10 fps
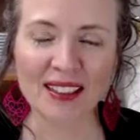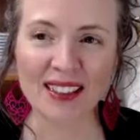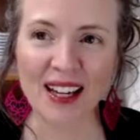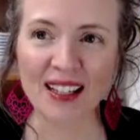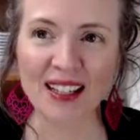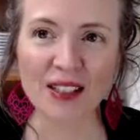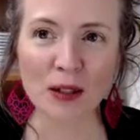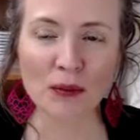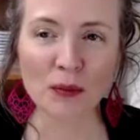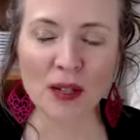Yeah. And as
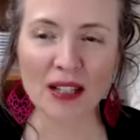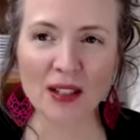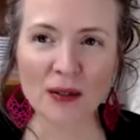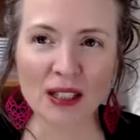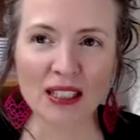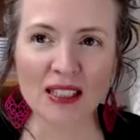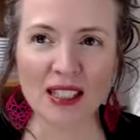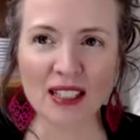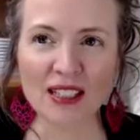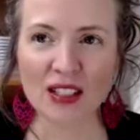you were kind of
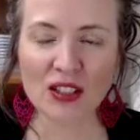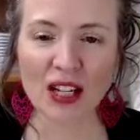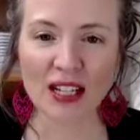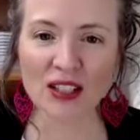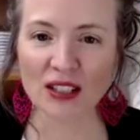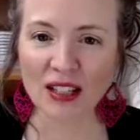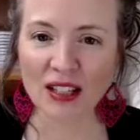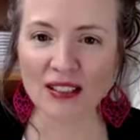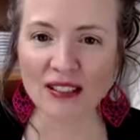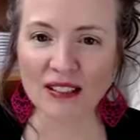saying, as he changes
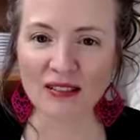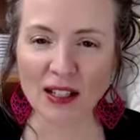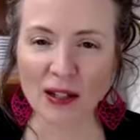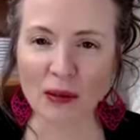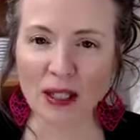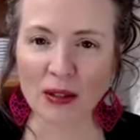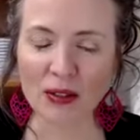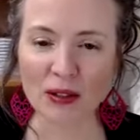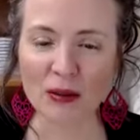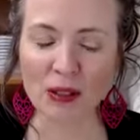us, he didn't quite
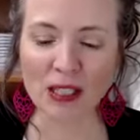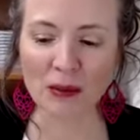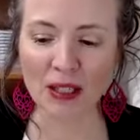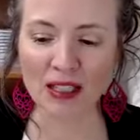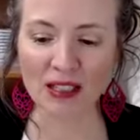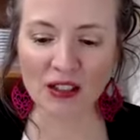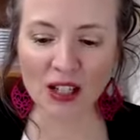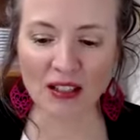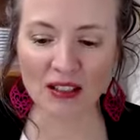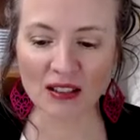use those words, but as he
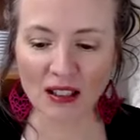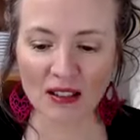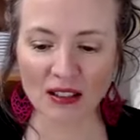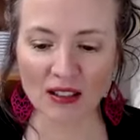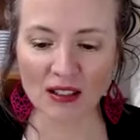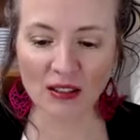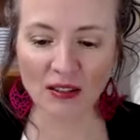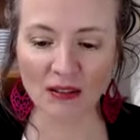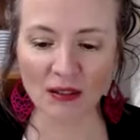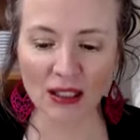changes us
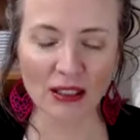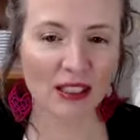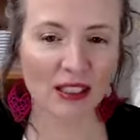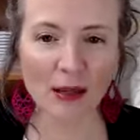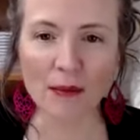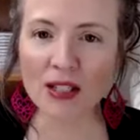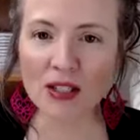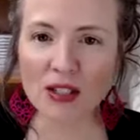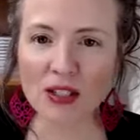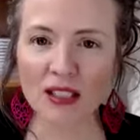into what, his image?